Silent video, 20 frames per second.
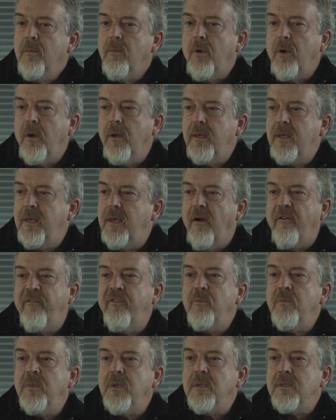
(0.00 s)
by
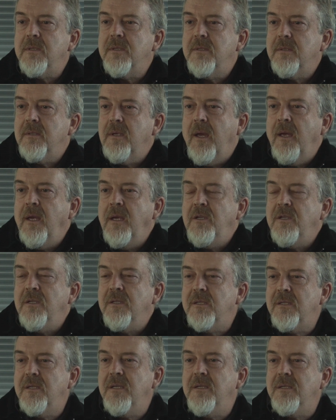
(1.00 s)
governments,
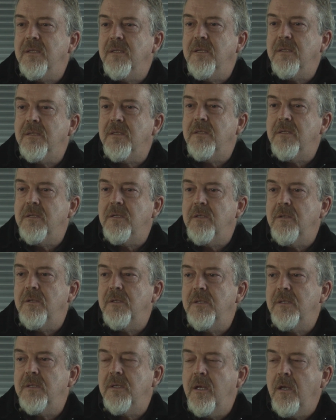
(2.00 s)
agencies and institutions.